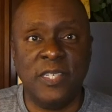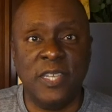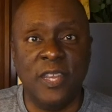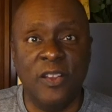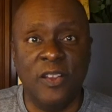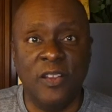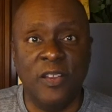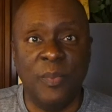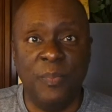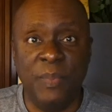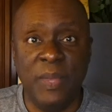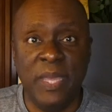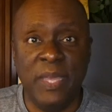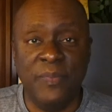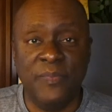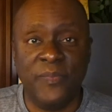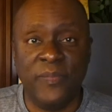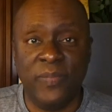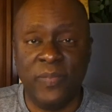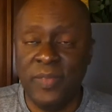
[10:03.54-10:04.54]
searing the
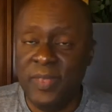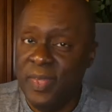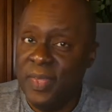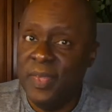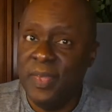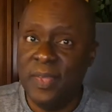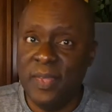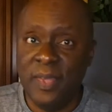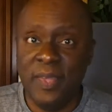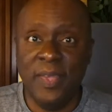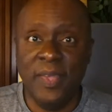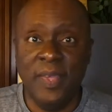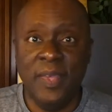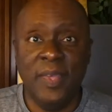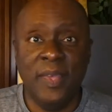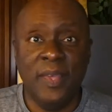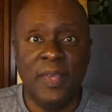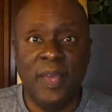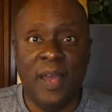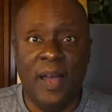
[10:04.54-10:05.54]
meat,
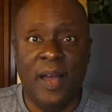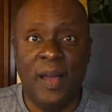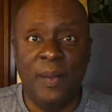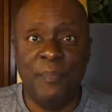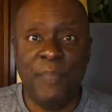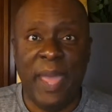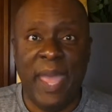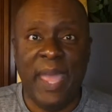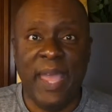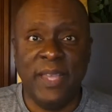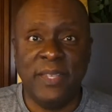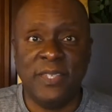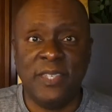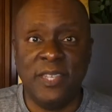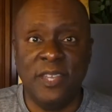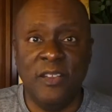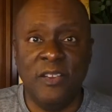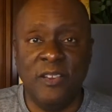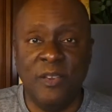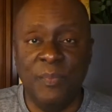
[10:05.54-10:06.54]
uh, pan
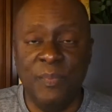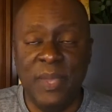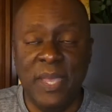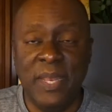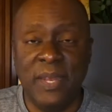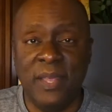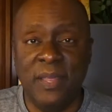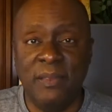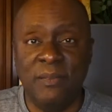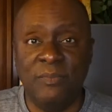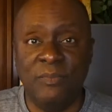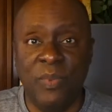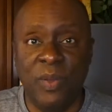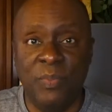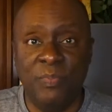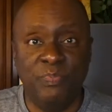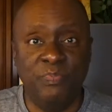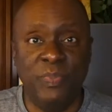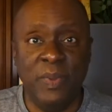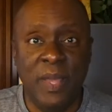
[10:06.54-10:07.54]
searing the meat and
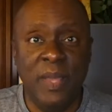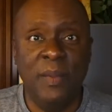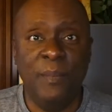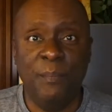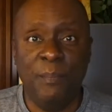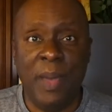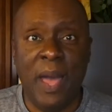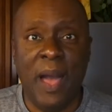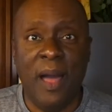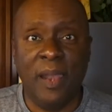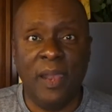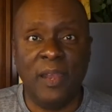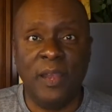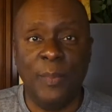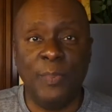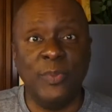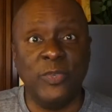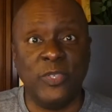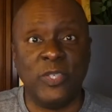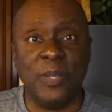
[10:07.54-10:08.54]
pile it
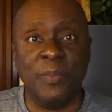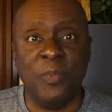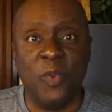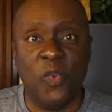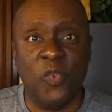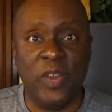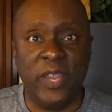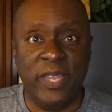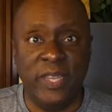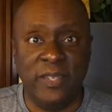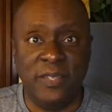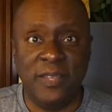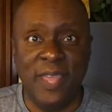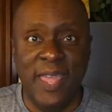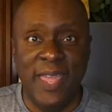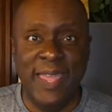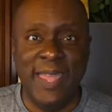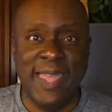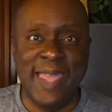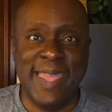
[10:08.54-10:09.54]
up on some greens.
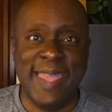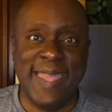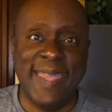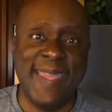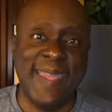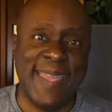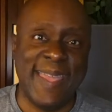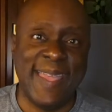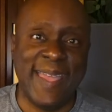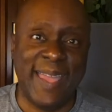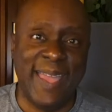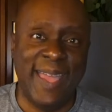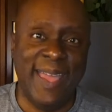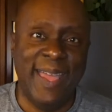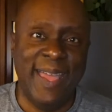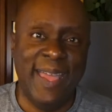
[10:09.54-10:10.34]
I